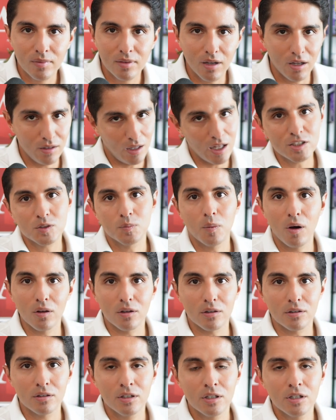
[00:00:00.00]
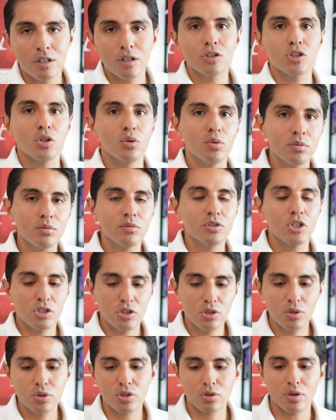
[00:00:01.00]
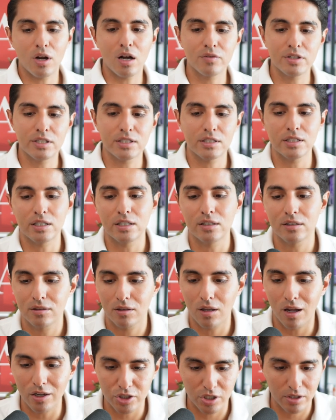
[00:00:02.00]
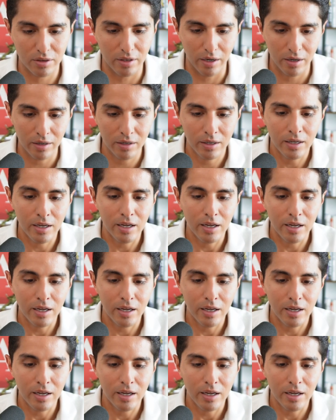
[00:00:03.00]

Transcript: A lot smaller. So just use your obviously logic there.